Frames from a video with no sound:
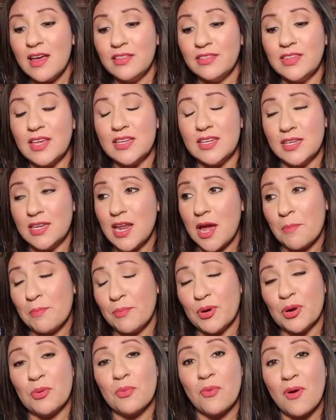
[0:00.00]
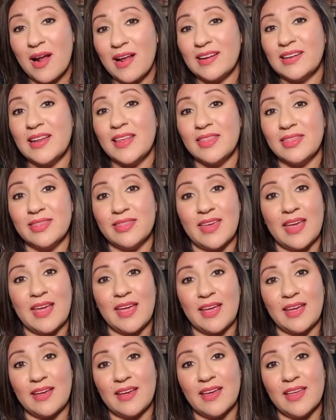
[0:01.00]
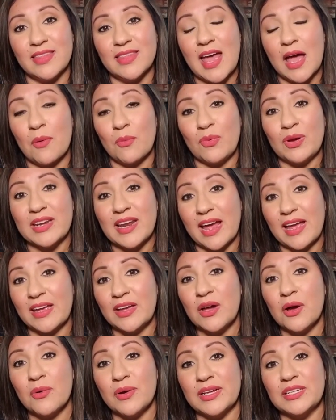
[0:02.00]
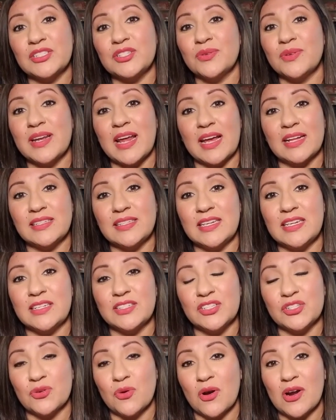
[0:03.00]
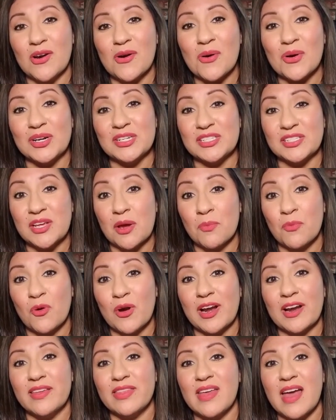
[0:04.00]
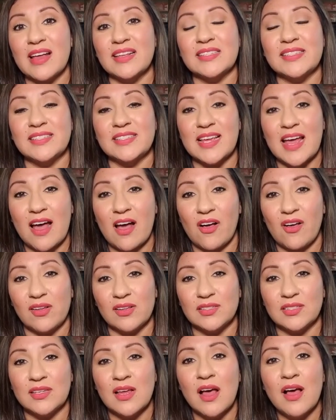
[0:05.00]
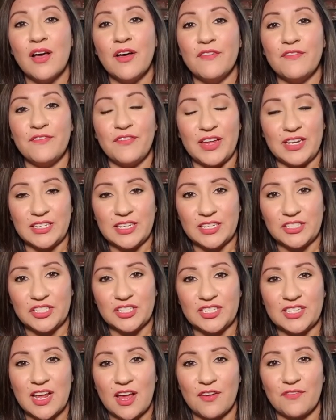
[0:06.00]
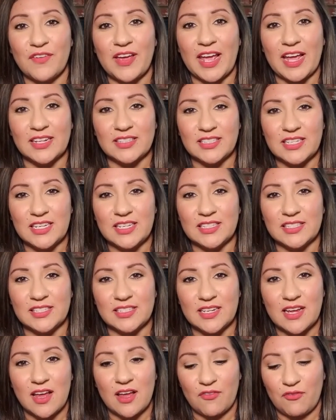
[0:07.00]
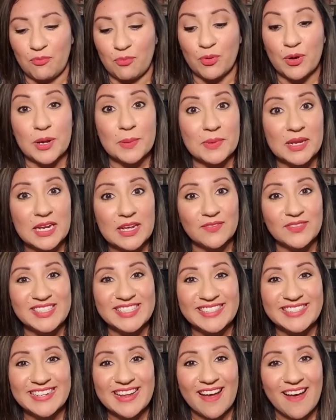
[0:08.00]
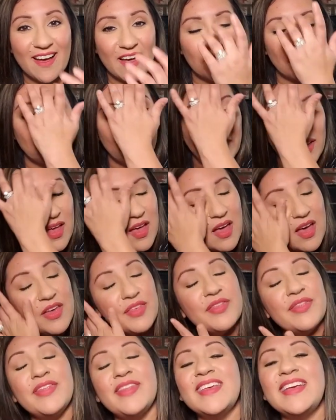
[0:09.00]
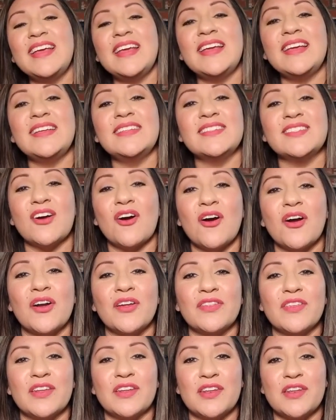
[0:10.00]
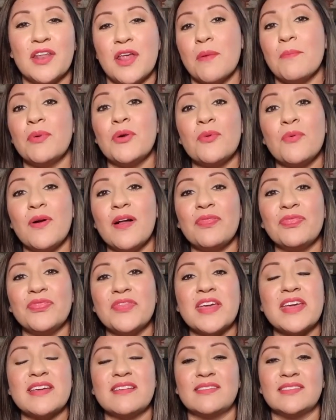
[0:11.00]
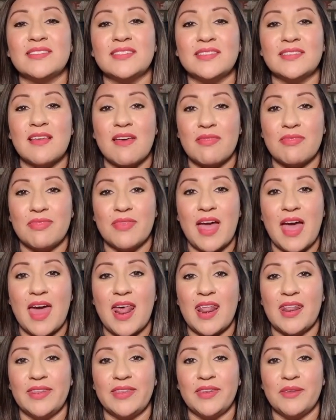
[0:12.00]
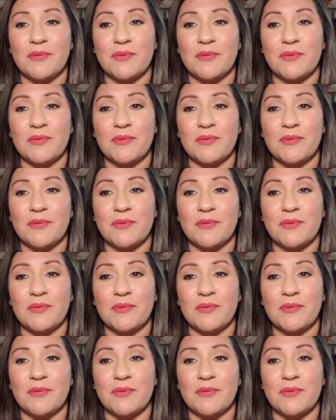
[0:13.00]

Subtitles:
the number one thing that when I go into an antique store or somewhere that sells vintage stuff, antique stuff, primitive stuff, these are the number one things that